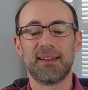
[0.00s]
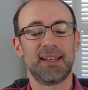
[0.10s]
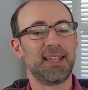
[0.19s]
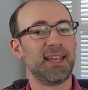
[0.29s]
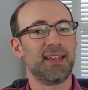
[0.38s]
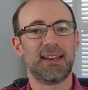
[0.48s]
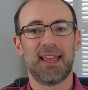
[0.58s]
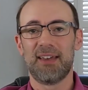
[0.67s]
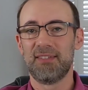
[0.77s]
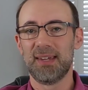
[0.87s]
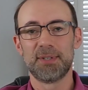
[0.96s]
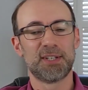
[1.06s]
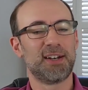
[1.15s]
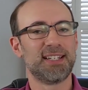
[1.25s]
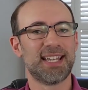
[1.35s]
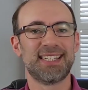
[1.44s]
And again, I have
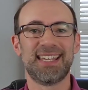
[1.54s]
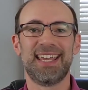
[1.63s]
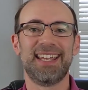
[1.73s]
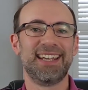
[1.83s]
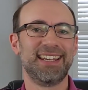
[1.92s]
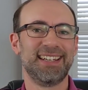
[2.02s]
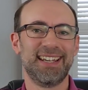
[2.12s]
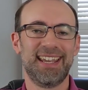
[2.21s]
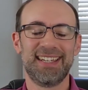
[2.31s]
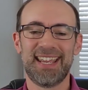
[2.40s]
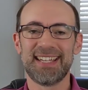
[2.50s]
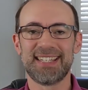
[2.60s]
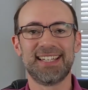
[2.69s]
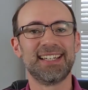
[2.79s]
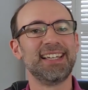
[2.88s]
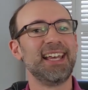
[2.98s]
Amazon, as I said, and
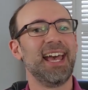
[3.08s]
Tesla.